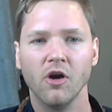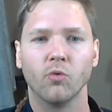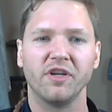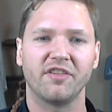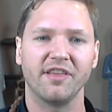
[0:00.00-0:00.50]

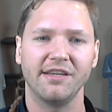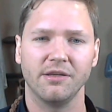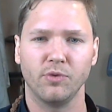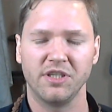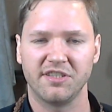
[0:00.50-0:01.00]
We
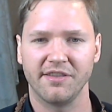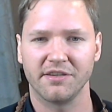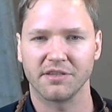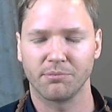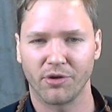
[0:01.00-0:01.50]
see
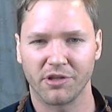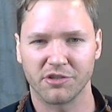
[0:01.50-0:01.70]
this in modern